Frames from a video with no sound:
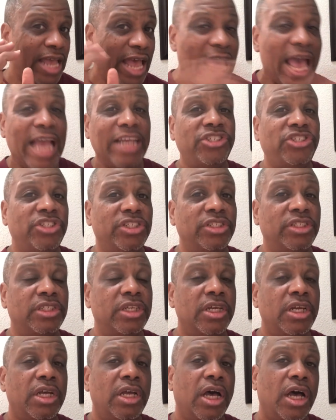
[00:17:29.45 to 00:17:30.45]

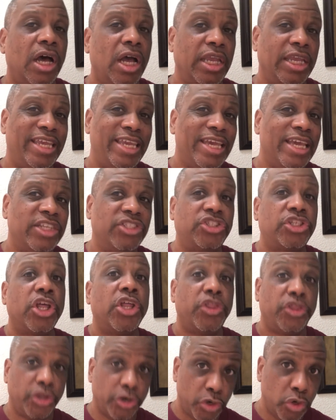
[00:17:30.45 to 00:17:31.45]
actions against
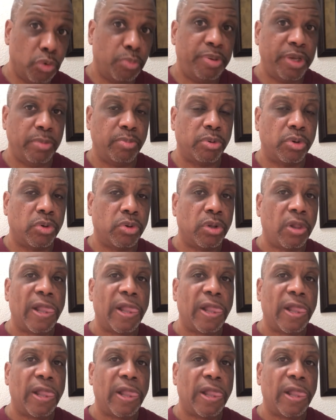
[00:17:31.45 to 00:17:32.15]
the new people.